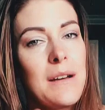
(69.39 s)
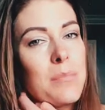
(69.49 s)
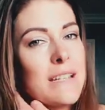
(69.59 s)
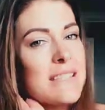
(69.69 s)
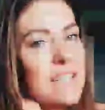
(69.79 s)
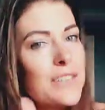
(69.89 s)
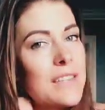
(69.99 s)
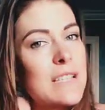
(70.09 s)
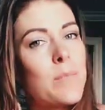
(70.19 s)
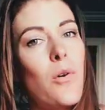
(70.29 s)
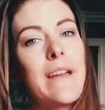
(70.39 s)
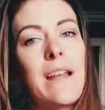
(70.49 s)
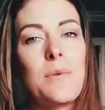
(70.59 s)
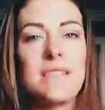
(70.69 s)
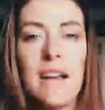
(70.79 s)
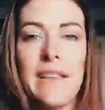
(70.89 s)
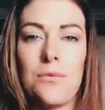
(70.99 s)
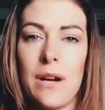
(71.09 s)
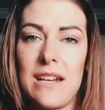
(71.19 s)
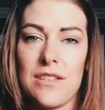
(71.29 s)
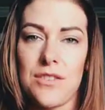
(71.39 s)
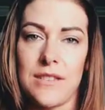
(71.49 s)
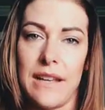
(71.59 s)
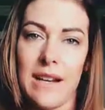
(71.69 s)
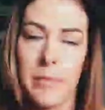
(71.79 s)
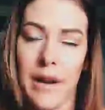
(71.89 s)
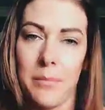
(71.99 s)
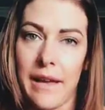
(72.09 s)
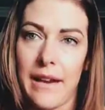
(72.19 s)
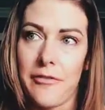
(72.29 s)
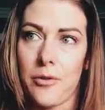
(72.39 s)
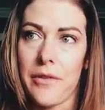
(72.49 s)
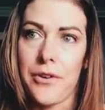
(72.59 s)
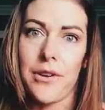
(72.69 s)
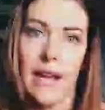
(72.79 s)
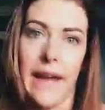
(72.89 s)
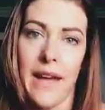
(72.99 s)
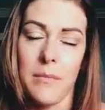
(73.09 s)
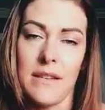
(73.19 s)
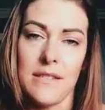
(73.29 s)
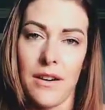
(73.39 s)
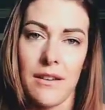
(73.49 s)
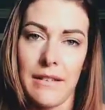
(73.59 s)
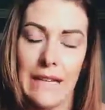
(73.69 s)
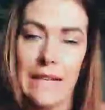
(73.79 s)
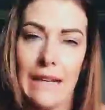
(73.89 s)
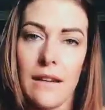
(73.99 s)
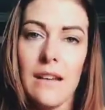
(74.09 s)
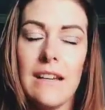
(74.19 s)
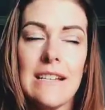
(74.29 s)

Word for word: But still at this point, I was not like ready to just get up out of bed at 4.30 a.m. and start eating.